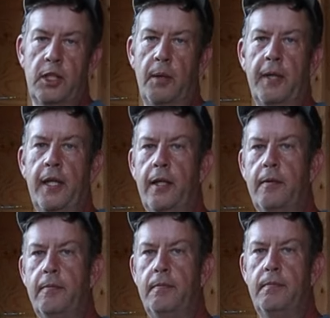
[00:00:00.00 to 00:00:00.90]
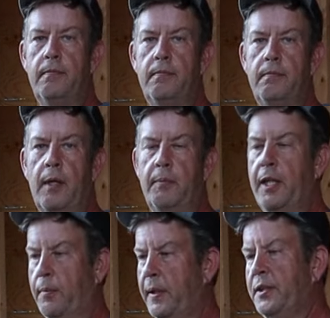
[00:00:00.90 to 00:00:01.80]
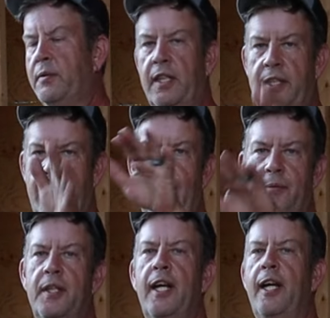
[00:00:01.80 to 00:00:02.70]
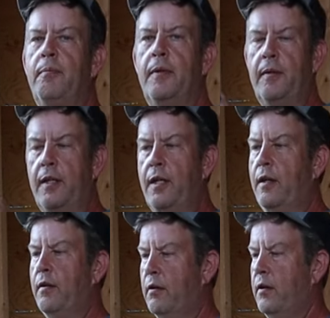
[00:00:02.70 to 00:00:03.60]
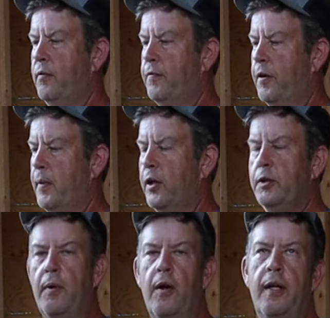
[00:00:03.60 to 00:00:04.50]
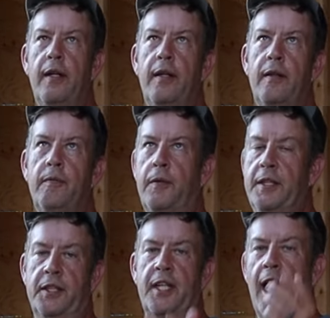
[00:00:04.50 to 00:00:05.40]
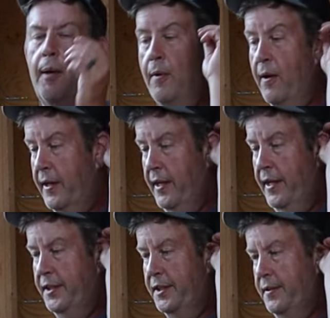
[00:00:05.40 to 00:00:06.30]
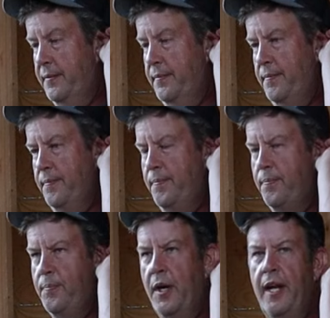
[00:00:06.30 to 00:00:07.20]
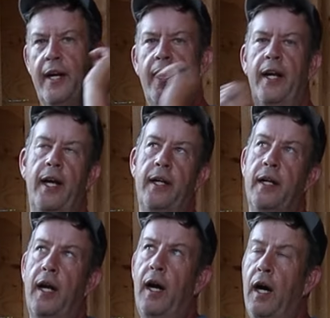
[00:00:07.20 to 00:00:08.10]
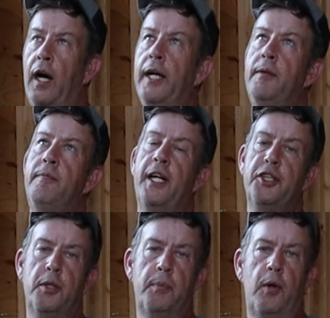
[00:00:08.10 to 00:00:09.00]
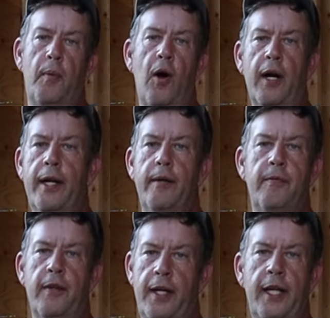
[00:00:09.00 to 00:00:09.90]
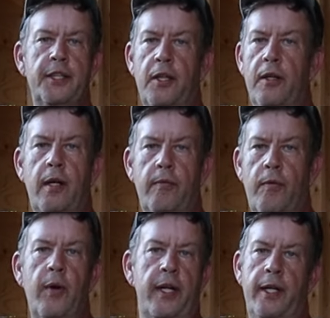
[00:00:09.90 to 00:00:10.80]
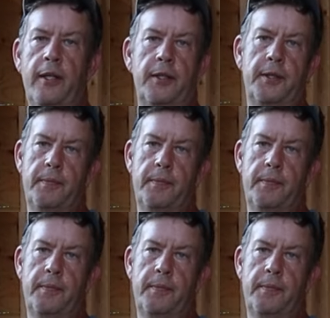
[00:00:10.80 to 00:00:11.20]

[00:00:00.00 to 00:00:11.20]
coming up. I mean, there'll be some good times in that, but for the most part, with the stock market, he's predicting an uninvestable market for the next 30 or 40 years.